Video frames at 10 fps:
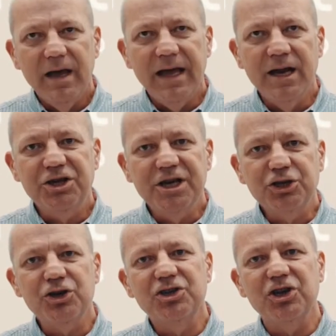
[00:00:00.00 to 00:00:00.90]
In
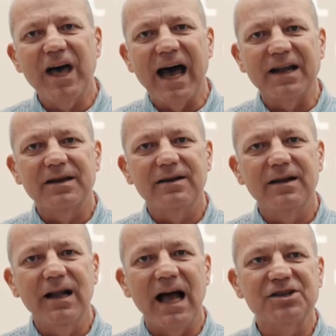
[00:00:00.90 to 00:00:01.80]
addition to that,
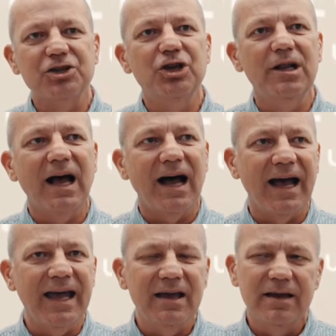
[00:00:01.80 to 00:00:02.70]
last
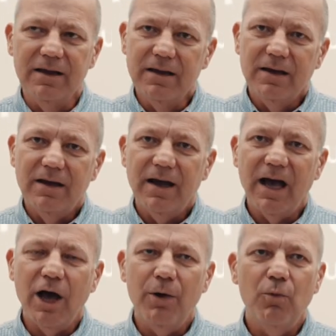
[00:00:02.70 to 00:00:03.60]
July,
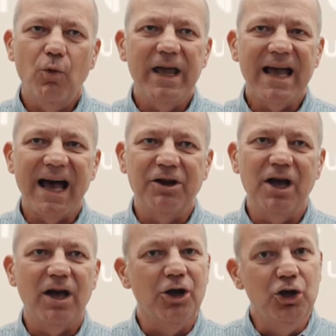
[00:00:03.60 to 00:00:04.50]
we had
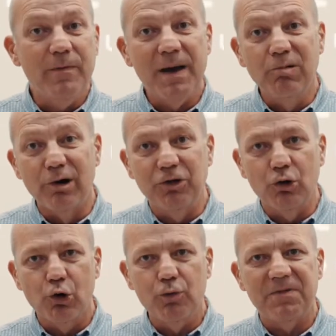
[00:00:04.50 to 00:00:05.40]
a new member of the
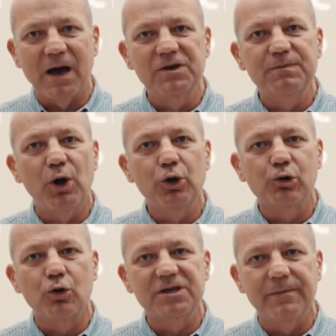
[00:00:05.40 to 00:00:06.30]
group. That was
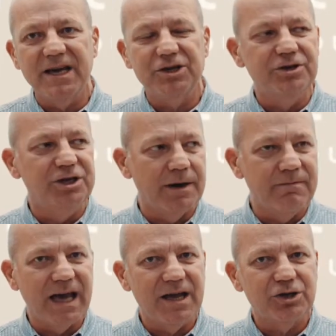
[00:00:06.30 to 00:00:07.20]
Boulder Automation
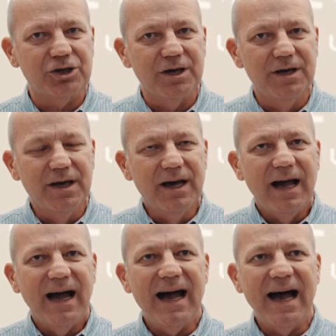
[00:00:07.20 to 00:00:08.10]
GmbH,
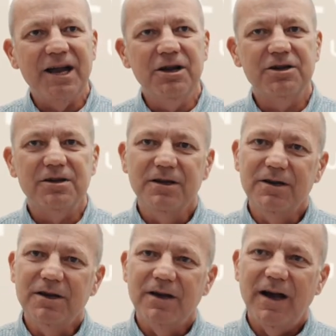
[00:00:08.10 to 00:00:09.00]
and
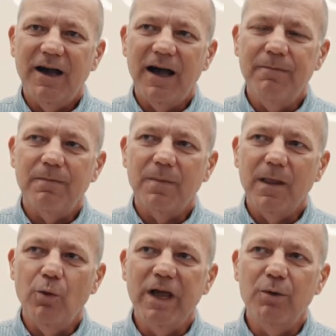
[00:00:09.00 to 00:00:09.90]

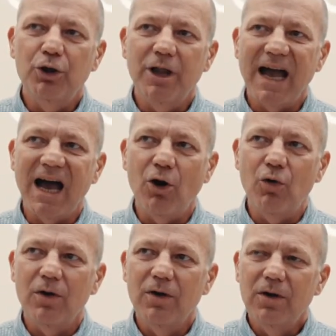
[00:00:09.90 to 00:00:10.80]
we will
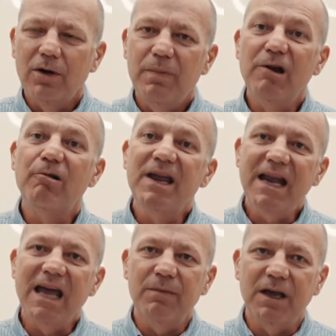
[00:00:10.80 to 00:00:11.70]
now be
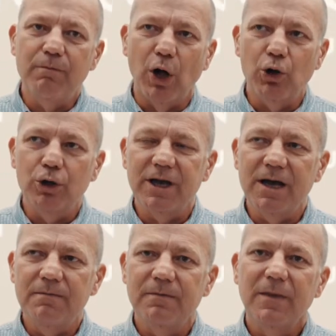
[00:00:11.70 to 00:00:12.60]
renaming
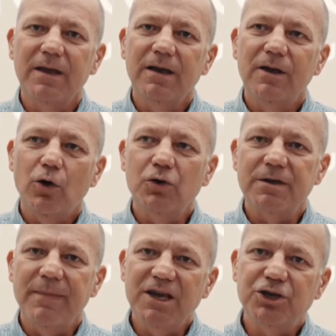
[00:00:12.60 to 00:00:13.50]
Boulder
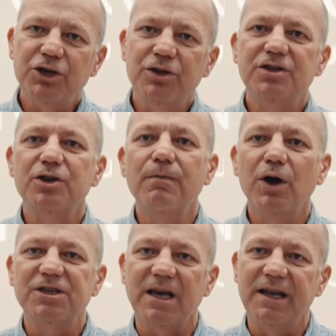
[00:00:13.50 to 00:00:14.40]
Automation to
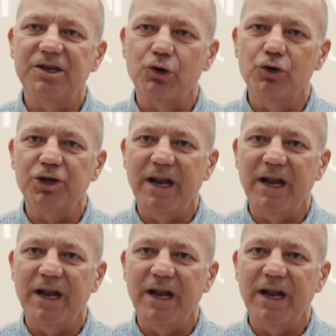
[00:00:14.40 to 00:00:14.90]
Motan Extrusion